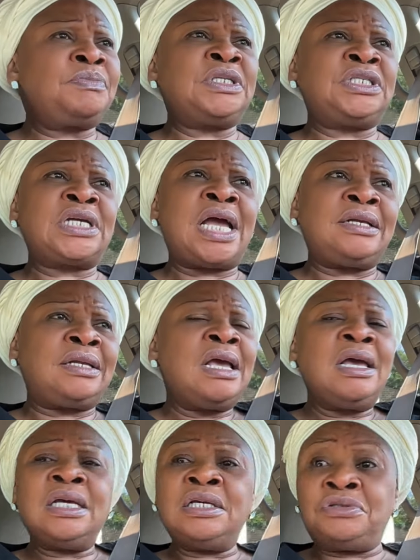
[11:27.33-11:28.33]
child.
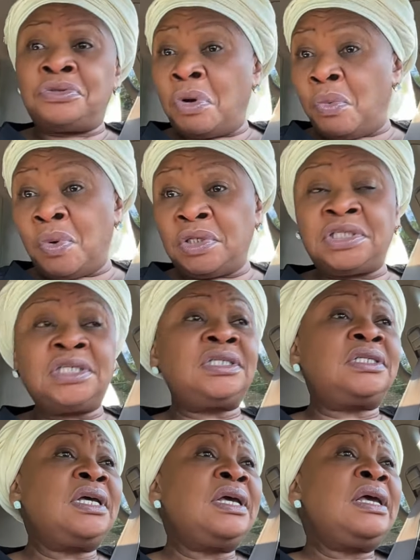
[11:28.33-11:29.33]
He's not worth
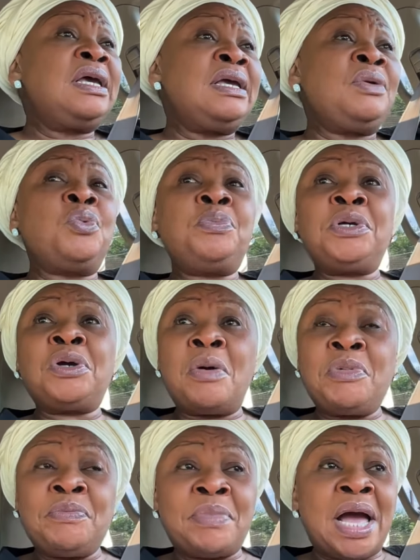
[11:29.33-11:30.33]
it. He will be
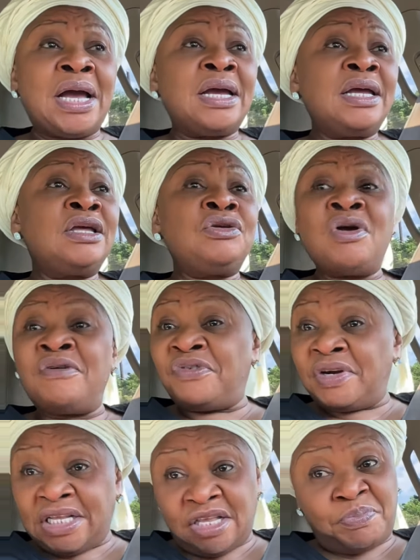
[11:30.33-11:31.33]
coming back. You have
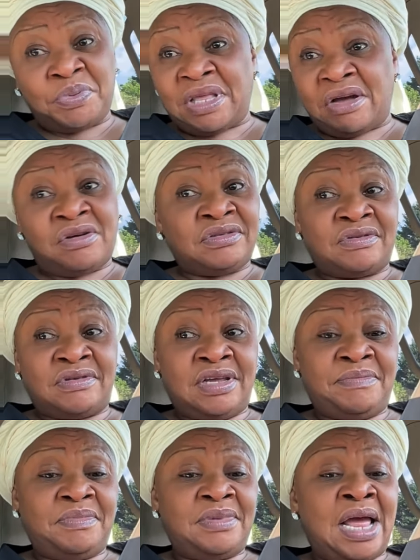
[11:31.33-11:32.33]
already put a curse on
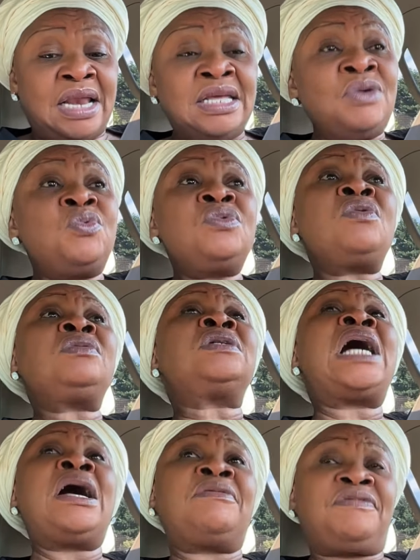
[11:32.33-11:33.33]
him. And he will not
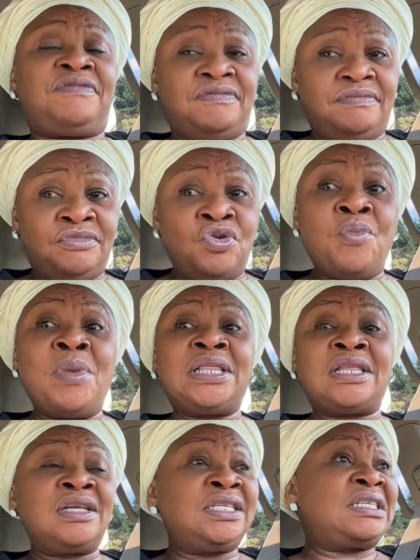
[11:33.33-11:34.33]
have. No
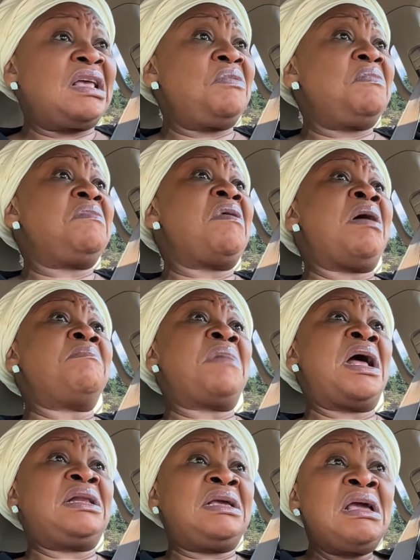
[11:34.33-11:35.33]
matter. You say he will go and
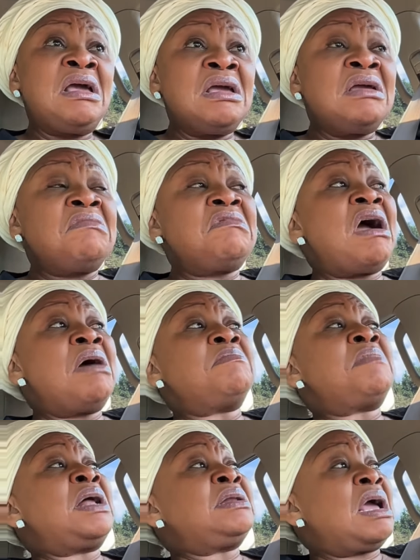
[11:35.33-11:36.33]
marry
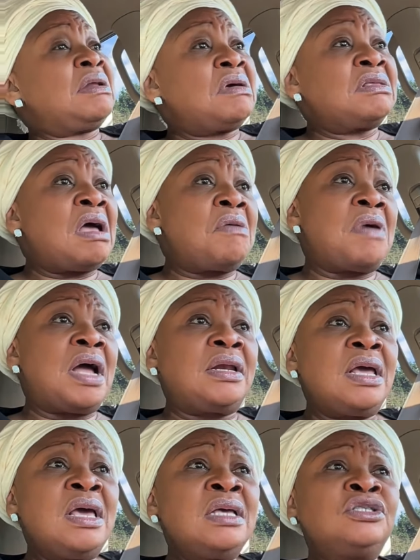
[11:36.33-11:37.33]
another one.
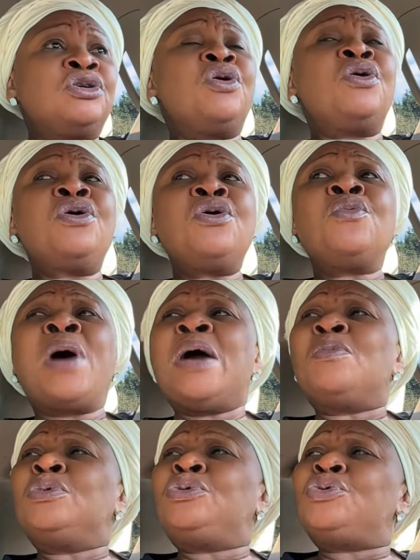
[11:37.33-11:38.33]
So why
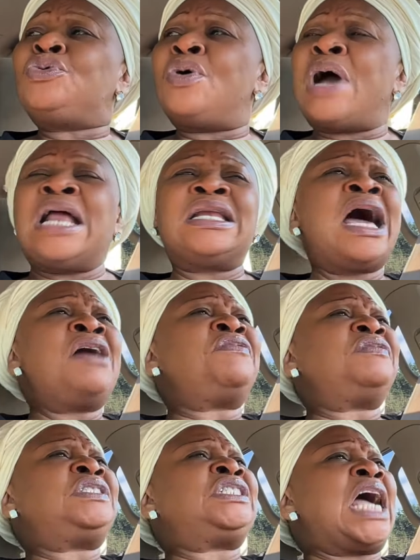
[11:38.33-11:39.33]
would you go and have
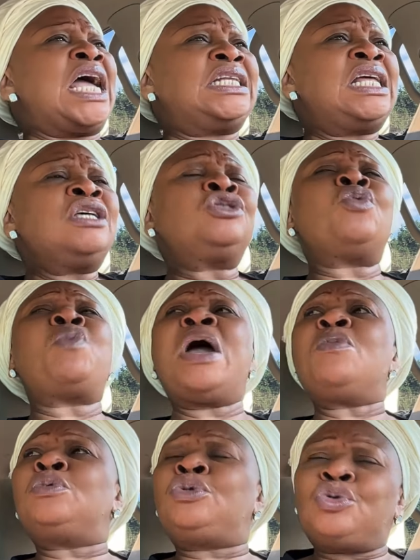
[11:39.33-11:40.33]
a child? So why
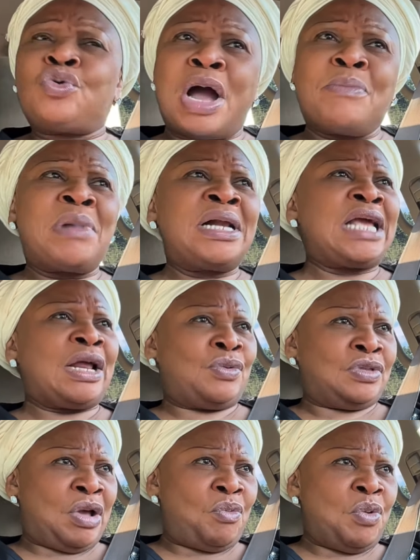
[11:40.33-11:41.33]
would you go and marry
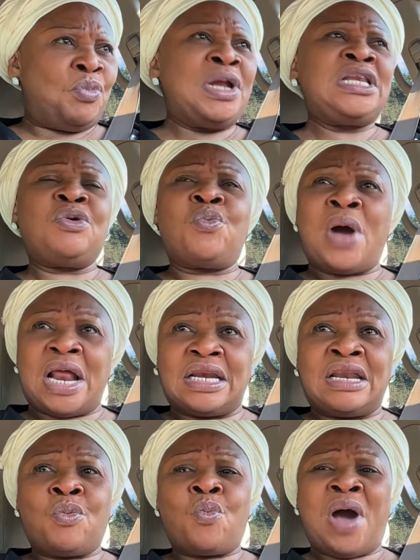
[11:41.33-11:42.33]
another one? When the
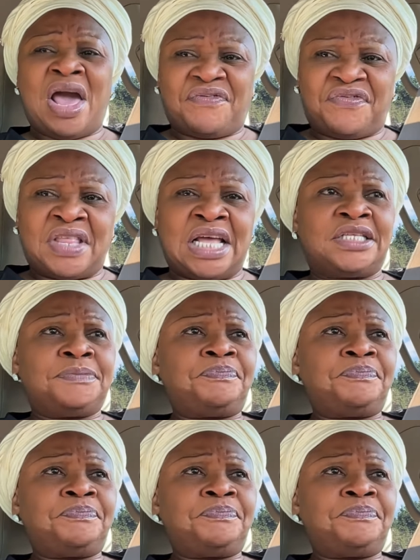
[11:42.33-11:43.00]
wife that